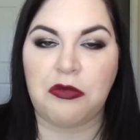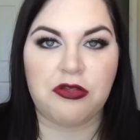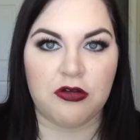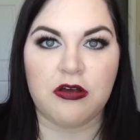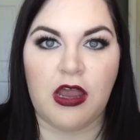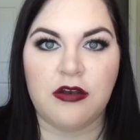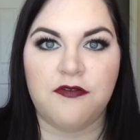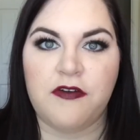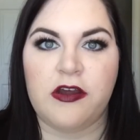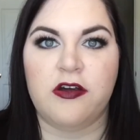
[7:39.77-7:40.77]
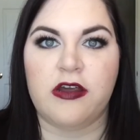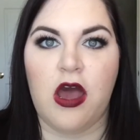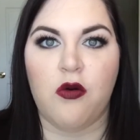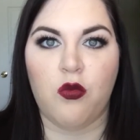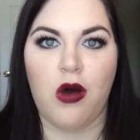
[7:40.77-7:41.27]
I'm still kind of figuring
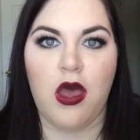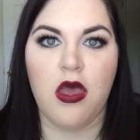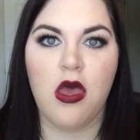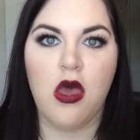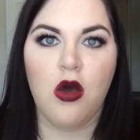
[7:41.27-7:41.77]
out what